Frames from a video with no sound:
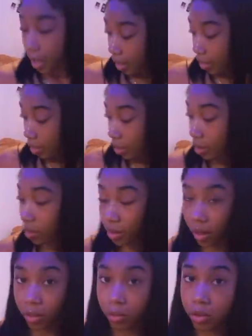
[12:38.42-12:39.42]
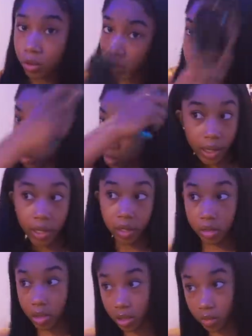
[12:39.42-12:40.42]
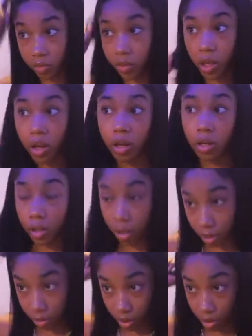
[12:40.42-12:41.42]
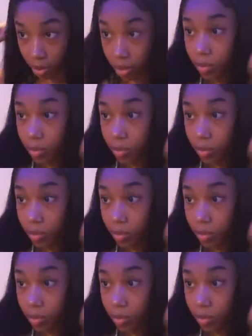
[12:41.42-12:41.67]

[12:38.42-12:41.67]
and then I'm going to edit this vlog up to this